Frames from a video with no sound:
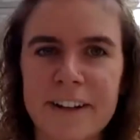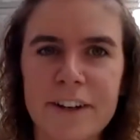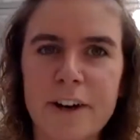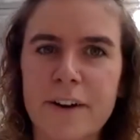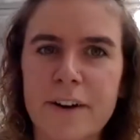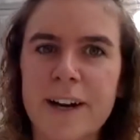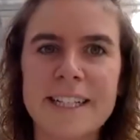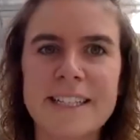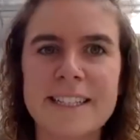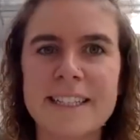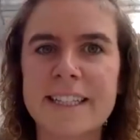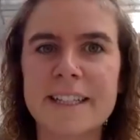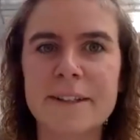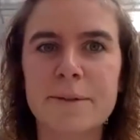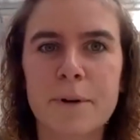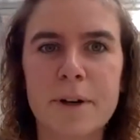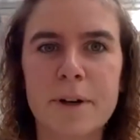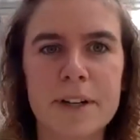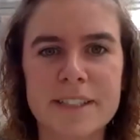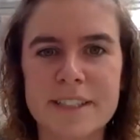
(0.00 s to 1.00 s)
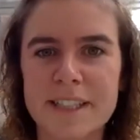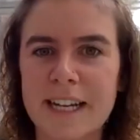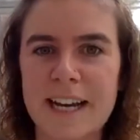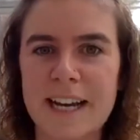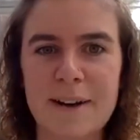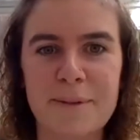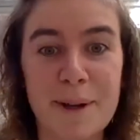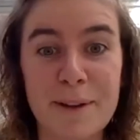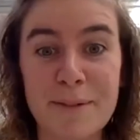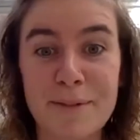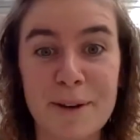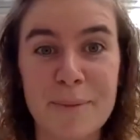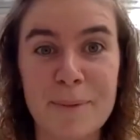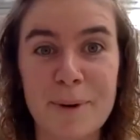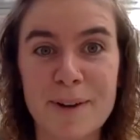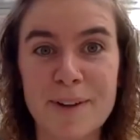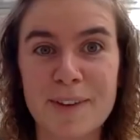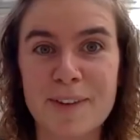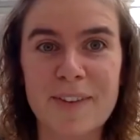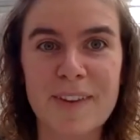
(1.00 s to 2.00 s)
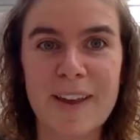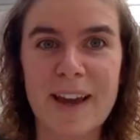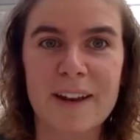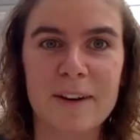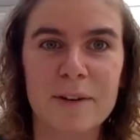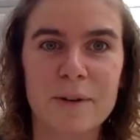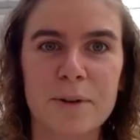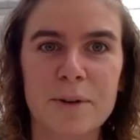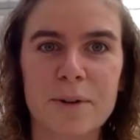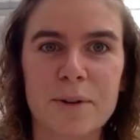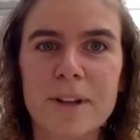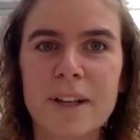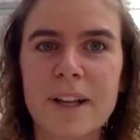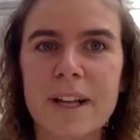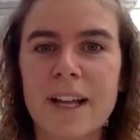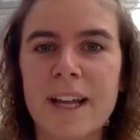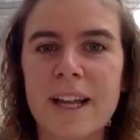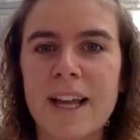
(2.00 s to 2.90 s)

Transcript: no idea what weaving was at all.